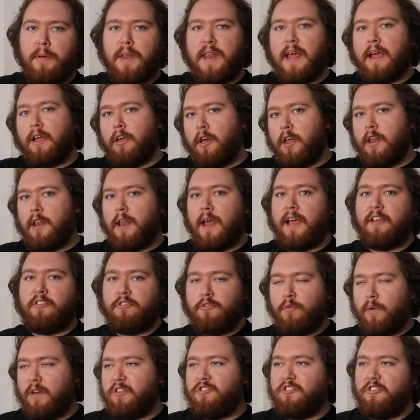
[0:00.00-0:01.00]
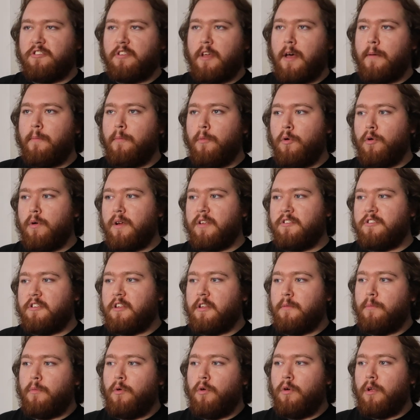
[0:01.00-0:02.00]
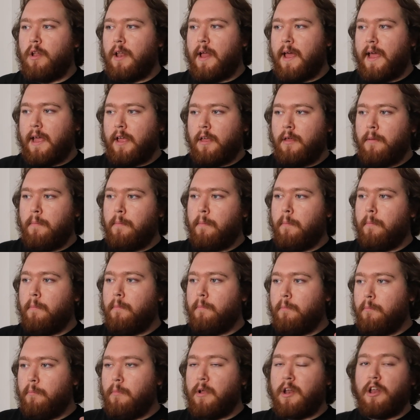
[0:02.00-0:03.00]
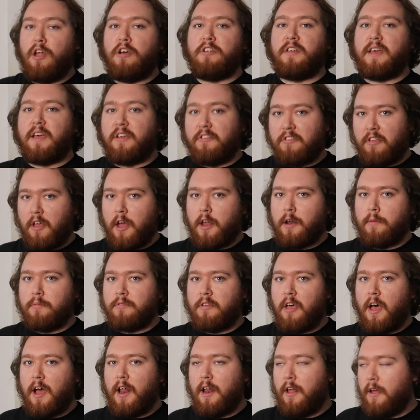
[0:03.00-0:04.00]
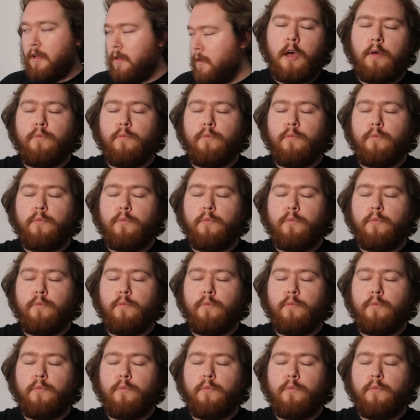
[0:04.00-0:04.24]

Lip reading: but then kind of like switches up more into the more like melodic side of Tyler.